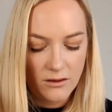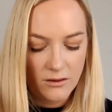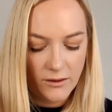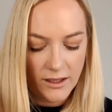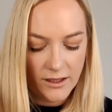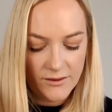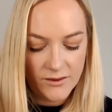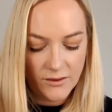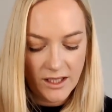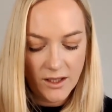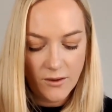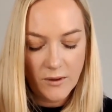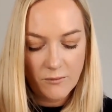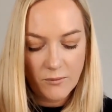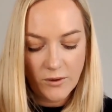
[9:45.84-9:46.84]
Okay, so here
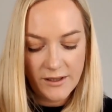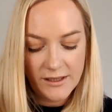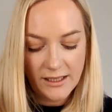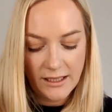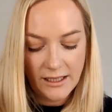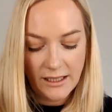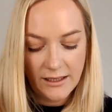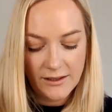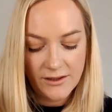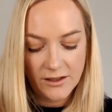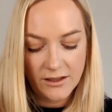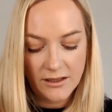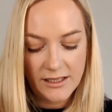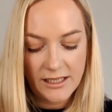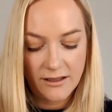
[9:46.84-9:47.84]
we're pointing is your
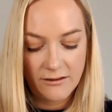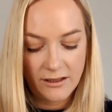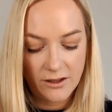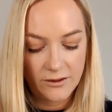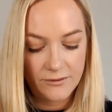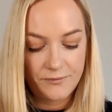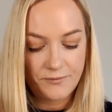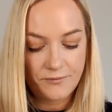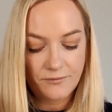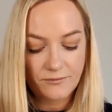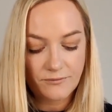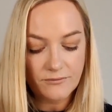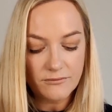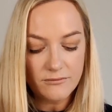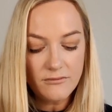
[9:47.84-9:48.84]
arteriole.
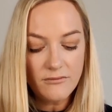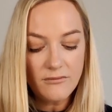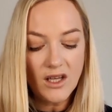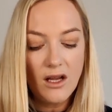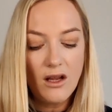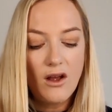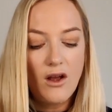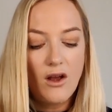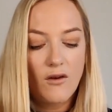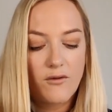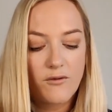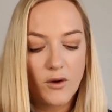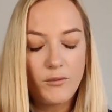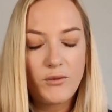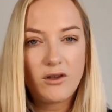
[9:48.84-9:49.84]

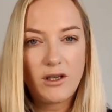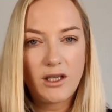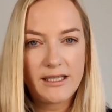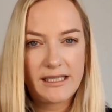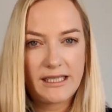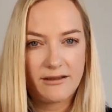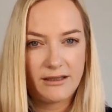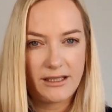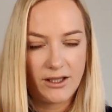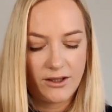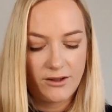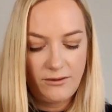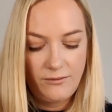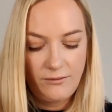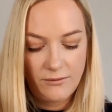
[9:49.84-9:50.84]
From your
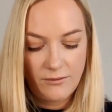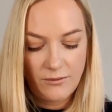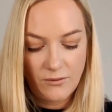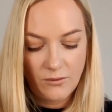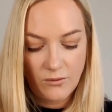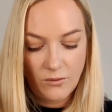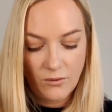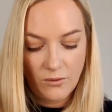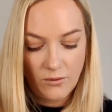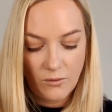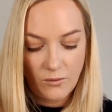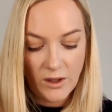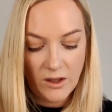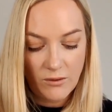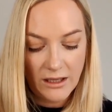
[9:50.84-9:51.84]
arteriole,
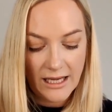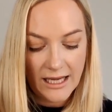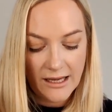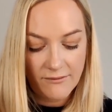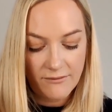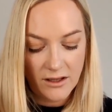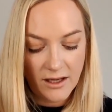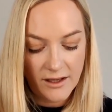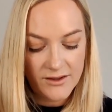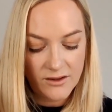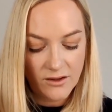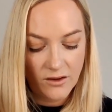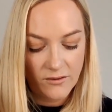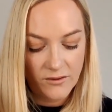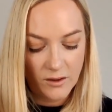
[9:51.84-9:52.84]
we will have lots
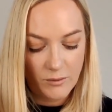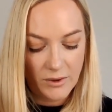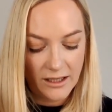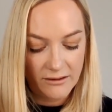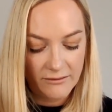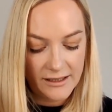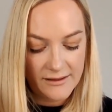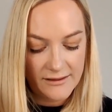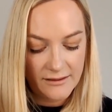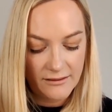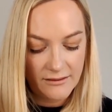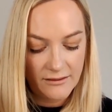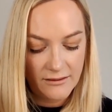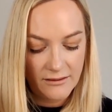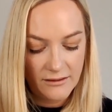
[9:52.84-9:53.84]
of capillaries.
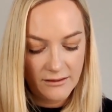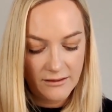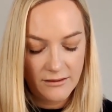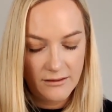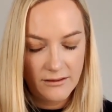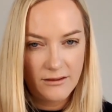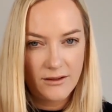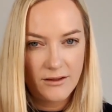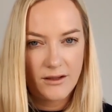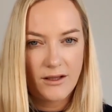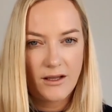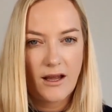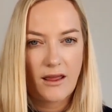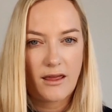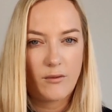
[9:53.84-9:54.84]

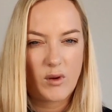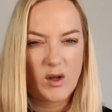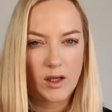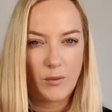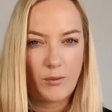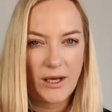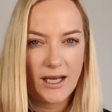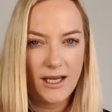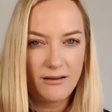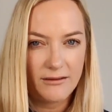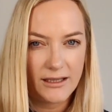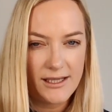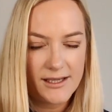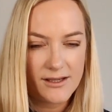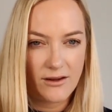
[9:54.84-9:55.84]
The
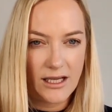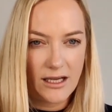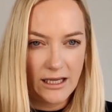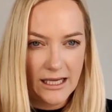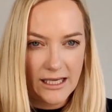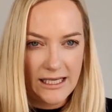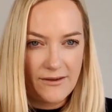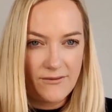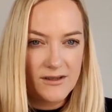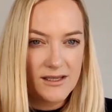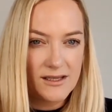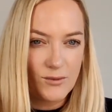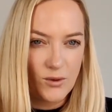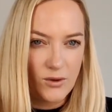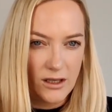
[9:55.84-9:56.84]
capillaries so then get even
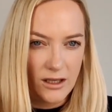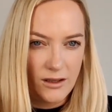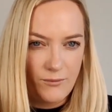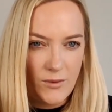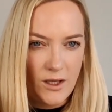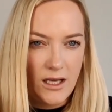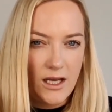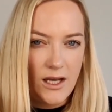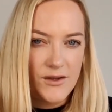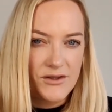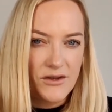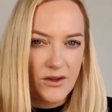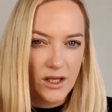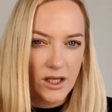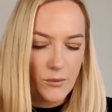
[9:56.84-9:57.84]
smaller. So
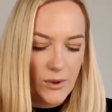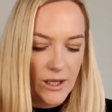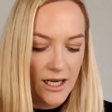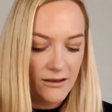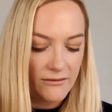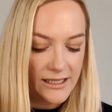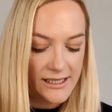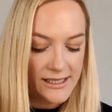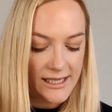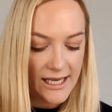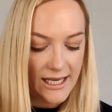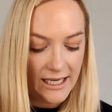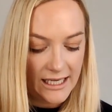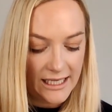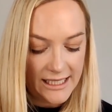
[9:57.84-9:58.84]
the capillaries
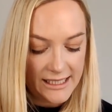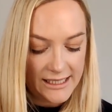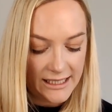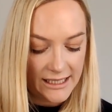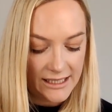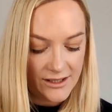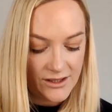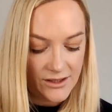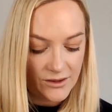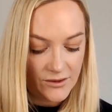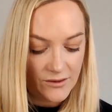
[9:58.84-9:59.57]
then lead into